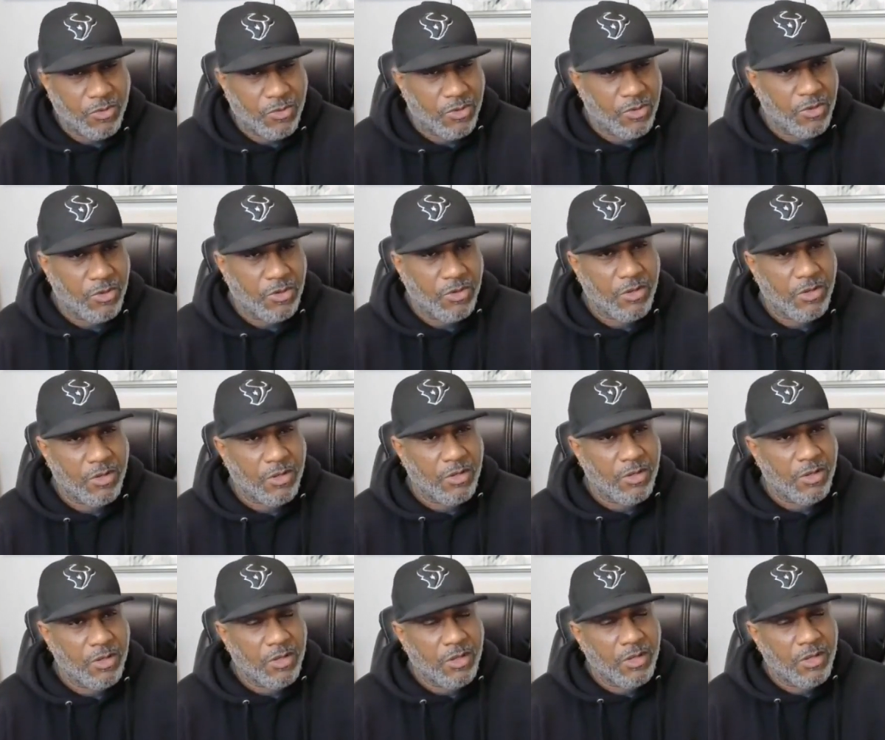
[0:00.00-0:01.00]

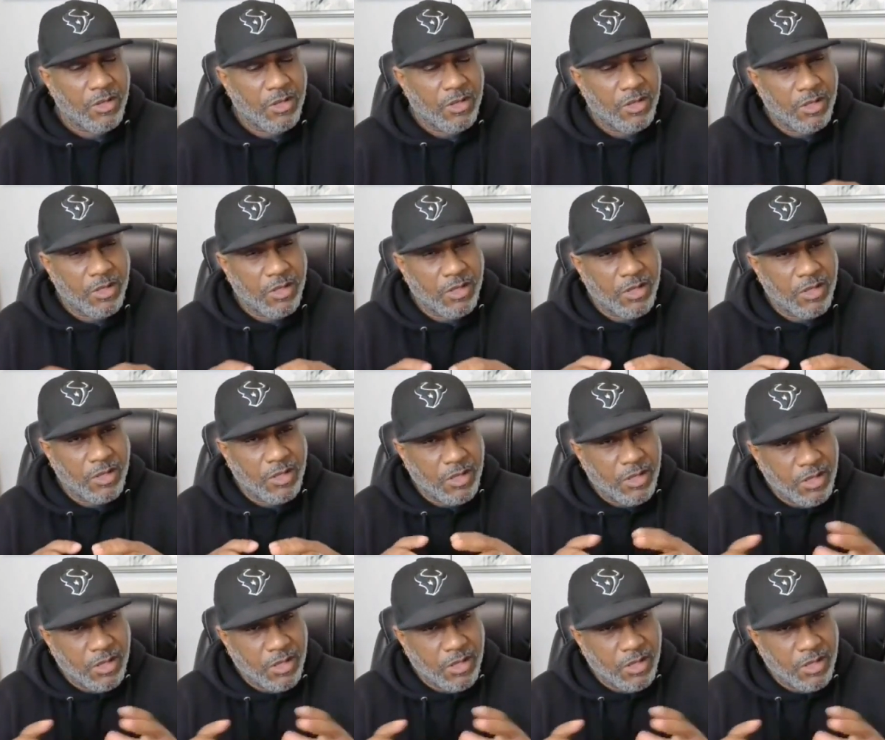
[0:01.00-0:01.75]
(no one is talking)